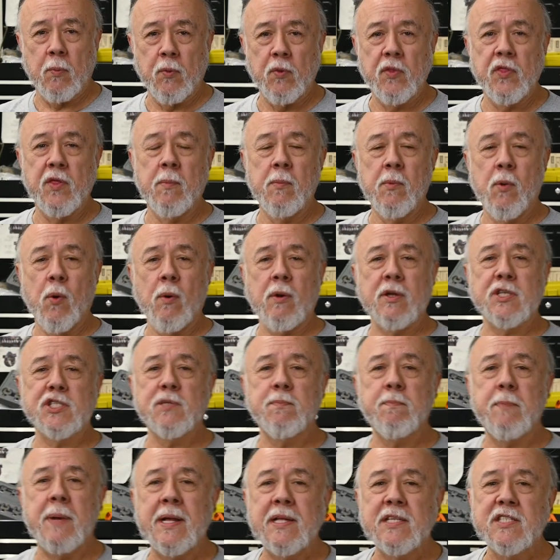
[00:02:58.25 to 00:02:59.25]
With the more
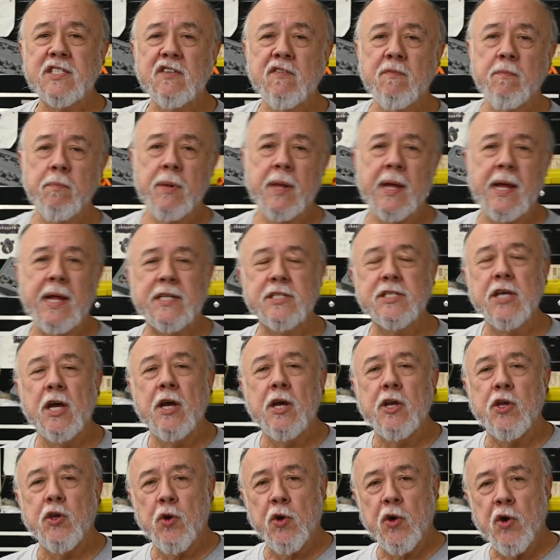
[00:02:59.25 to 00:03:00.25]
expensive blades,
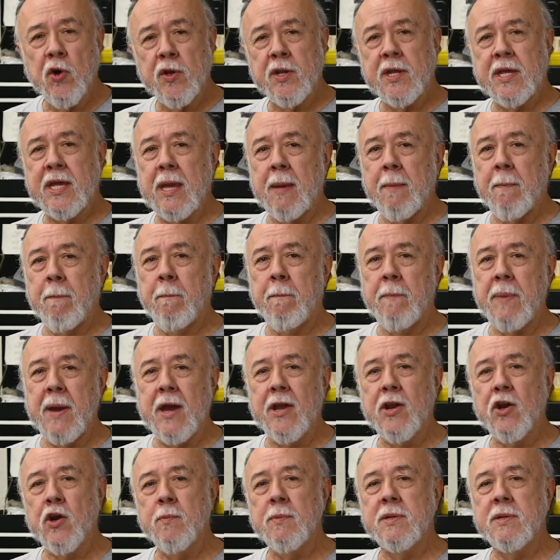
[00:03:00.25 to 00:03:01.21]
you're going to get better